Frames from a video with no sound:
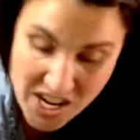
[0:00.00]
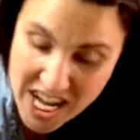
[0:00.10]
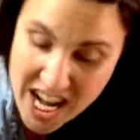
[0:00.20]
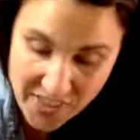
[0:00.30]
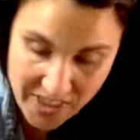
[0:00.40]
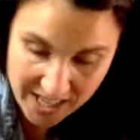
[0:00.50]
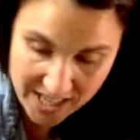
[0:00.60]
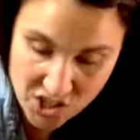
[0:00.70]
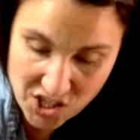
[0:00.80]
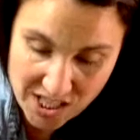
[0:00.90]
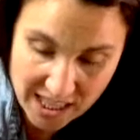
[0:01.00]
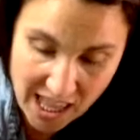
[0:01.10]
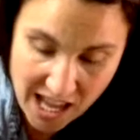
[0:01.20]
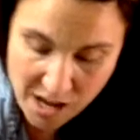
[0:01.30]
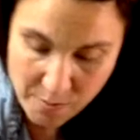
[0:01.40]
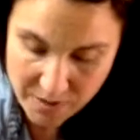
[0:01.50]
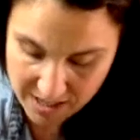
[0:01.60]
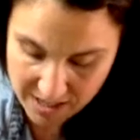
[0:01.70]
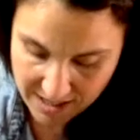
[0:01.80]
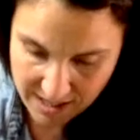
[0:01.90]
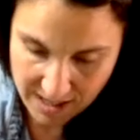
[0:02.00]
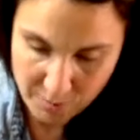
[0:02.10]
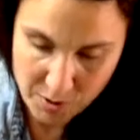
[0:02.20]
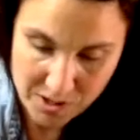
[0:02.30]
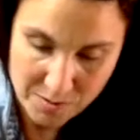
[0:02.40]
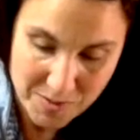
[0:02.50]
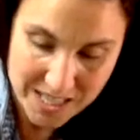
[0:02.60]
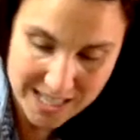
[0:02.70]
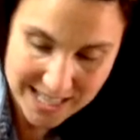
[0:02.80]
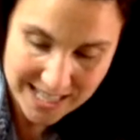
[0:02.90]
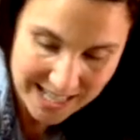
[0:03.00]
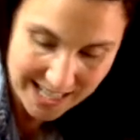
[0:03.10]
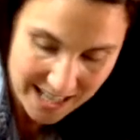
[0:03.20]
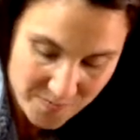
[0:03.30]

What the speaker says: Nothing. It's just lime is it with some seasoning.